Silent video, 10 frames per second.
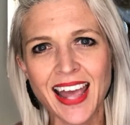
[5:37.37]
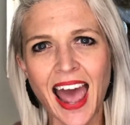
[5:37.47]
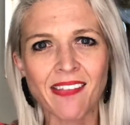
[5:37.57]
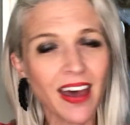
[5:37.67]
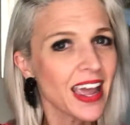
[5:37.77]

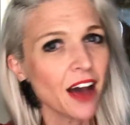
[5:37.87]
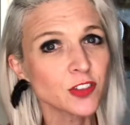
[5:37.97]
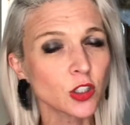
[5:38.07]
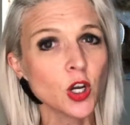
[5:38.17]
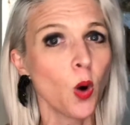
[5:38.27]
And they have
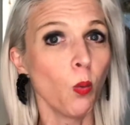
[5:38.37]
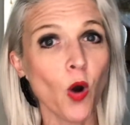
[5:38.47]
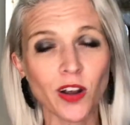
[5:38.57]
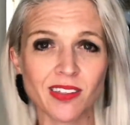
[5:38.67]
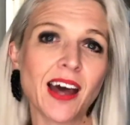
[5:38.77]
to
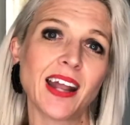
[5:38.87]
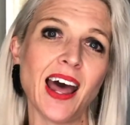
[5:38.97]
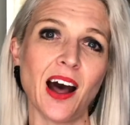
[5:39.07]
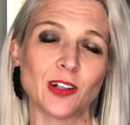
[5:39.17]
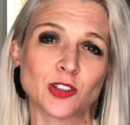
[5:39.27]
work that
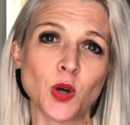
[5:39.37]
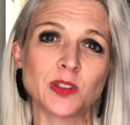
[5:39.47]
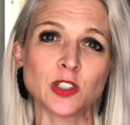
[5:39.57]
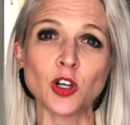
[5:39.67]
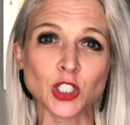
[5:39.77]
out. So
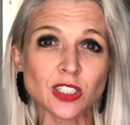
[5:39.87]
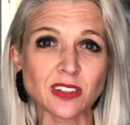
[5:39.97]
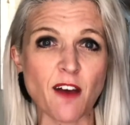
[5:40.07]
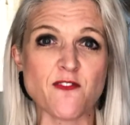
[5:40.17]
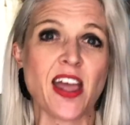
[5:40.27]
it's not just
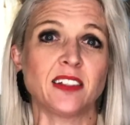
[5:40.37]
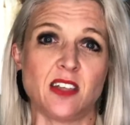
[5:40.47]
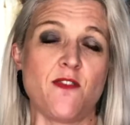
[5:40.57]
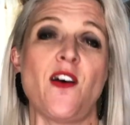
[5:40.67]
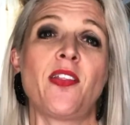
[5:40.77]
a
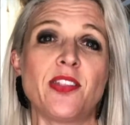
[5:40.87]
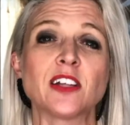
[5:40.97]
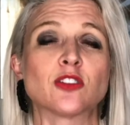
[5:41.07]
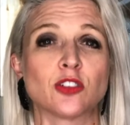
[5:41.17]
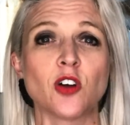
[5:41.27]
fancy, fun
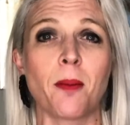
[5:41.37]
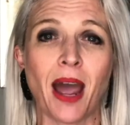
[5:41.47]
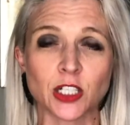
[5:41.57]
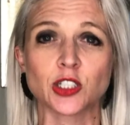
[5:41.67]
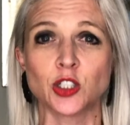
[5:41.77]
thing to do. I'm
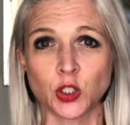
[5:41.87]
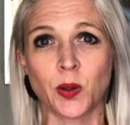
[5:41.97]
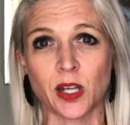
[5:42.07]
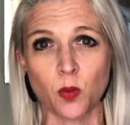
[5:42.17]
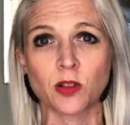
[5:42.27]
actually
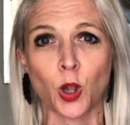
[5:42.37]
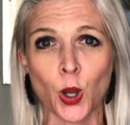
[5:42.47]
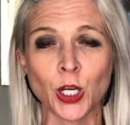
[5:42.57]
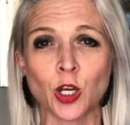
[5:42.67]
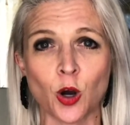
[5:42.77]
doing it with
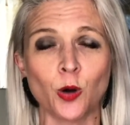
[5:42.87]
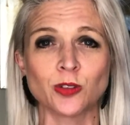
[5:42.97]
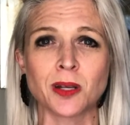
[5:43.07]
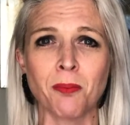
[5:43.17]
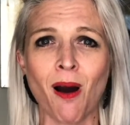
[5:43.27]
learning
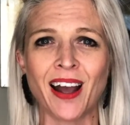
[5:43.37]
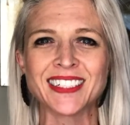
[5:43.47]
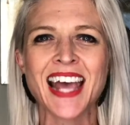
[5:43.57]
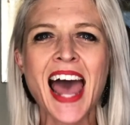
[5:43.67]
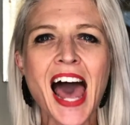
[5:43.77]
goals in
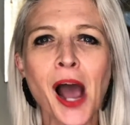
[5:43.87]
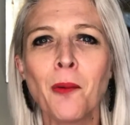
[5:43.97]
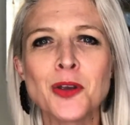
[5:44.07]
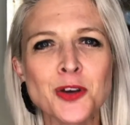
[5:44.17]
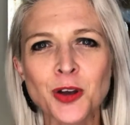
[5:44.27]
mind. How
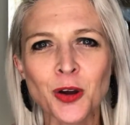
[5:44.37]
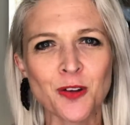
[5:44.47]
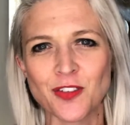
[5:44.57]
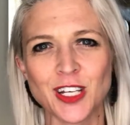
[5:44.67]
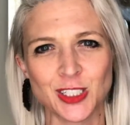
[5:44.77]
are you going to
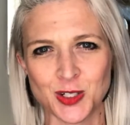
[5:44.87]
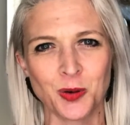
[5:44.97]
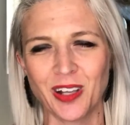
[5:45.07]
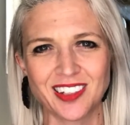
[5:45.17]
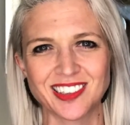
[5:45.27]
finish your
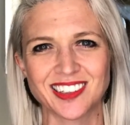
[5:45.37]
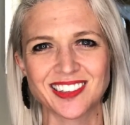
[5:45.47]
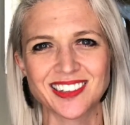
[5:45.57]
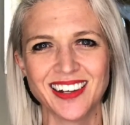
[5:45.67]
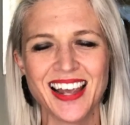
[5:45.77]

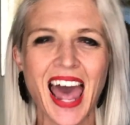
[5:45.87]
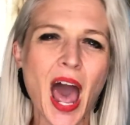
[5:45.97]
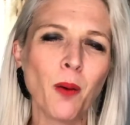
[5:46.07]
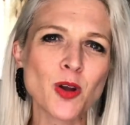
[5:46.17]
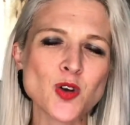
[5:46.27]
lessons?
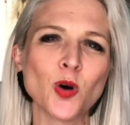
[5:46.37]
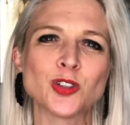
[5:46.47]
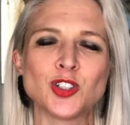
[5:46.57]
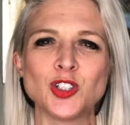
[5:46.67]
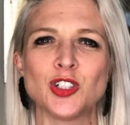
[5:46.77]
How will your
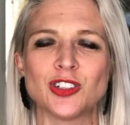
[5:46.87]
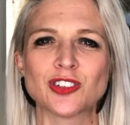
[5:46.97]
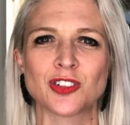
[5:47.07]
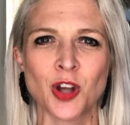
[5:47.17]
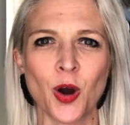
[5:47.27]

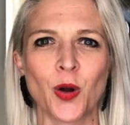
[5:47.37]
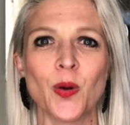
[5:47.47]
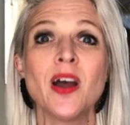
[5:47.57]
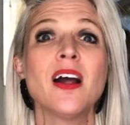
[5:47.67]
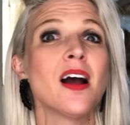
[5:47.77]
students know,
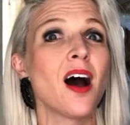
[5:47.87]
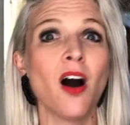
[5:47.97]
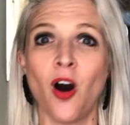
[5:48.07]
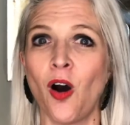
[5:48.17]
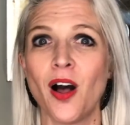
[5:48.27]

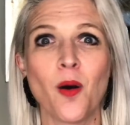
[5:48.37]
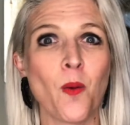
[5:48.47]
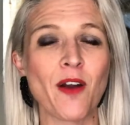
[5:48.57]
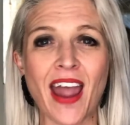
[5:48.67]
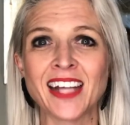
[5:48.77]
oh,
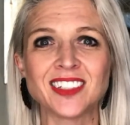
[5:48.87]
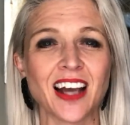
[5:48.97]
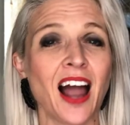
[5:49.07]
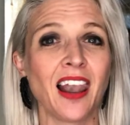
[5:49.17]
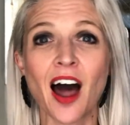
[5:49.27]
we're ending.
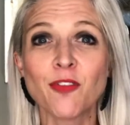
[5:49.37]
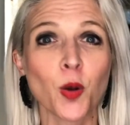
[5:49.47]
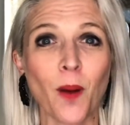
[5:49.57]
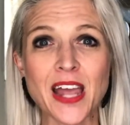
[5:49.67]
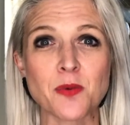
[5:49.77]
I love the
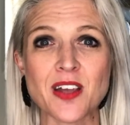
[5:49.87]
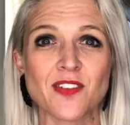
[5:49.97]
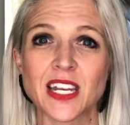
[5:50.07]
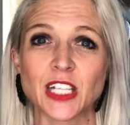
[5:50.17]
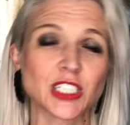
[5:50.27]
way we
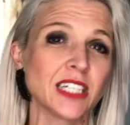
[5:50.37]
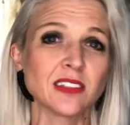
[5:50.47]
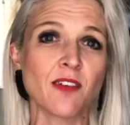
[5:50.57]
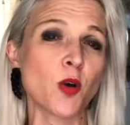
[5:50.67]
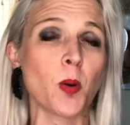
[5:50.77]
finish. Is
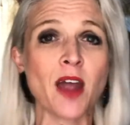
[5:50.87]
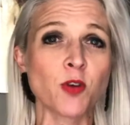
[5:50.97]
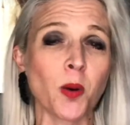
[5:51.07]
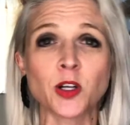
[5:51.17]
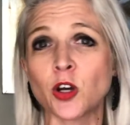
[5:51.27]

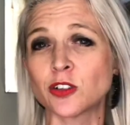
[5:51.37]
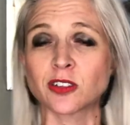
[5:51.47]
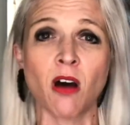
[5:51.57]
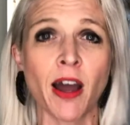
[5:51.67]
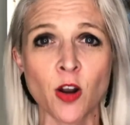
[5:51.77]
everyone going to
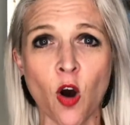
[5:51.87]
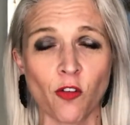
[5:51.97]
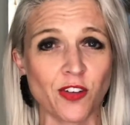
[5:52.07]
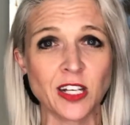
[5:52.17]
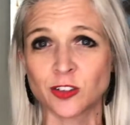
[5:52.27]
sign
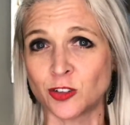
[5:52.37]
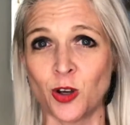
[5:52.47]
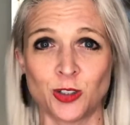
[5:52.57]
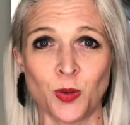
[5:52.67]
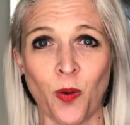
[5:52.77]
off in a
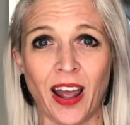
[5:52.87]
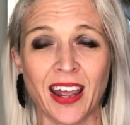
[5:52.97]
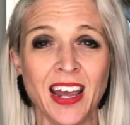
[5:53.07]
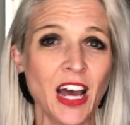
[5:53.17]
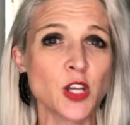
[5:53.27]
certain way?
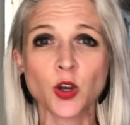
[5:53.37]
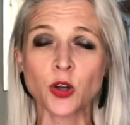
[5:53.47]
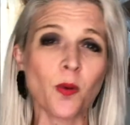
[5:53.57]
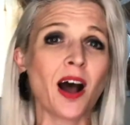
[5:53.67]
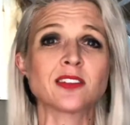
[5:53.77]
Are you going
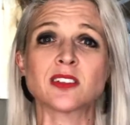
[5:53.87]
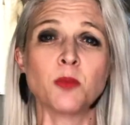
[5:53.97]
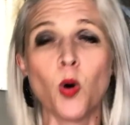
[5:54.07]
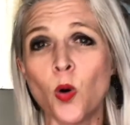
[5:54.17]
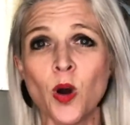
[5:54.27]
to ask them
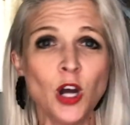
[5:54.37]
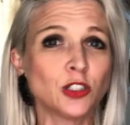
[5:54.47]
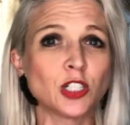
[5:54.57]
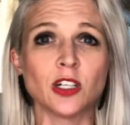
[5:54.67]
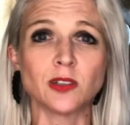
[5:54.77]
all
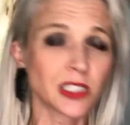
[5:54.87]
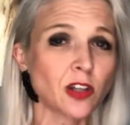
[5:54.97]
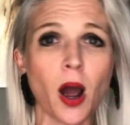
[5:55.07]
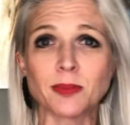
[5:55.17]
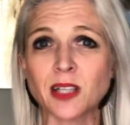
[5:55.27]
to
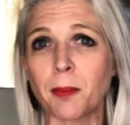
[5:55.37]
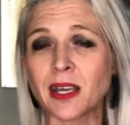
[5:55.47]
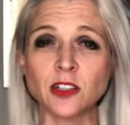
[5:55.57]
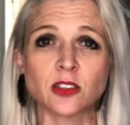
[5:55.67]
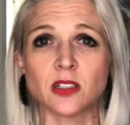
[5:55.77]
type something
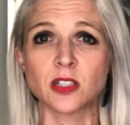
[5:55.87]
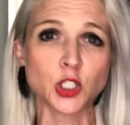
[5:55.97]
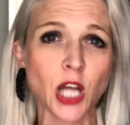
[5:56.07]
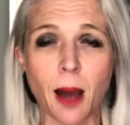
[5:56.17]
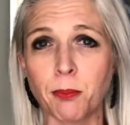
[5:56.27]
into the
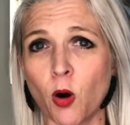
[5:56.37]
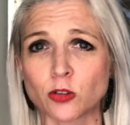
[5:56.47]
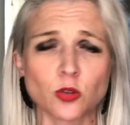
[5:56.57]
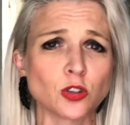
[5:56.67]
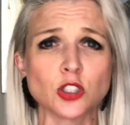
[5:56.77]
chat
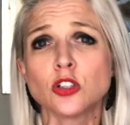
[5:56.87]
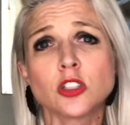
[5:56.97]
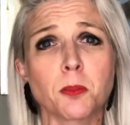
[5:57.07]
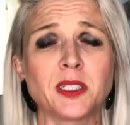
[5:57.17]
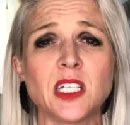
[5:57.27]
box or to use
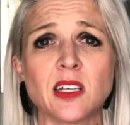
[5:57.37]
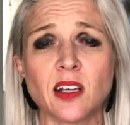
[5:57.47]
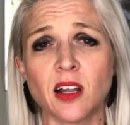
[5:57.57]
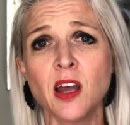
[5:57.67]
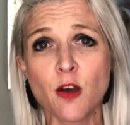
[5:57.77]
a
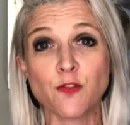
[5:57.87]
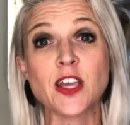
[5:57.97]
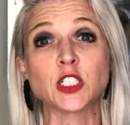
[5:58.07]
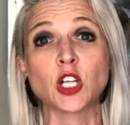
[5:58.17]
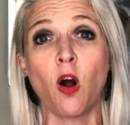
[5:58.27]
particular
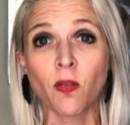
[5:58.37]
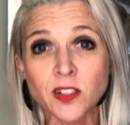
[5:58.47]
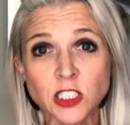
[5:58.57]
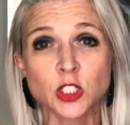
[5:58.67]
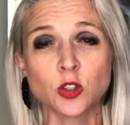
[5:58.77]
feature on the
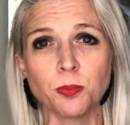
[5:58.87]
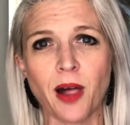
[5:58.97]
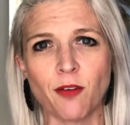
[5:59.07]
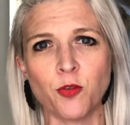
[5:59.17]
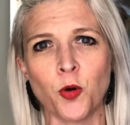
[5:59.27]
digital
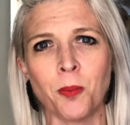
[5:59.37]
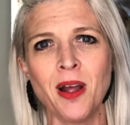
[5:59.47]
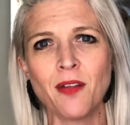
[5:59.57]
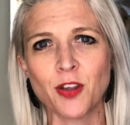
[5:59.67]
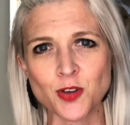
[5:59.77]
platform
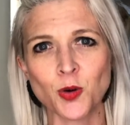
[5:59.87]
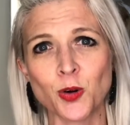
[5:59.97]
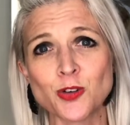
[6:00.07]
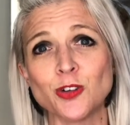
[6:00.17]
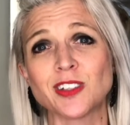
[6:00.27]
that you're
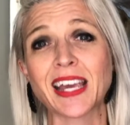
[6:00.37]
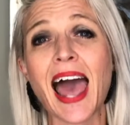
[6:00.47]
using?